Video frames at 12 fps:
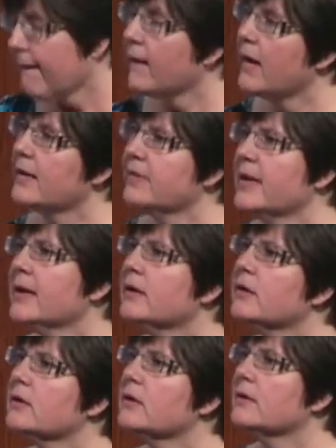I
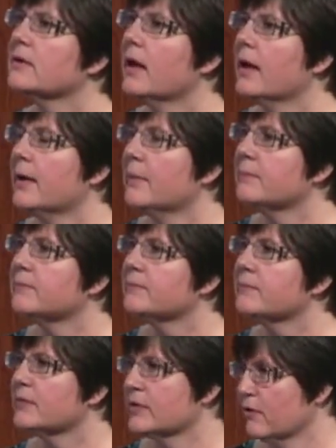think
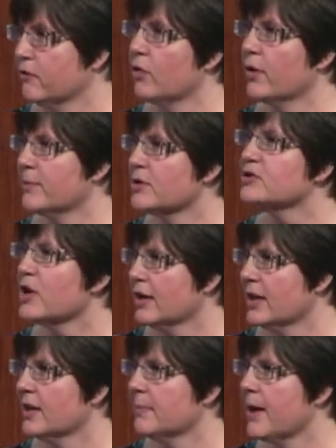the form they're
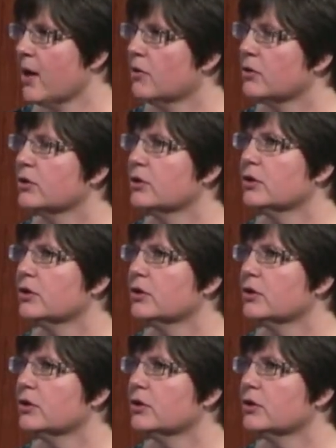talking about could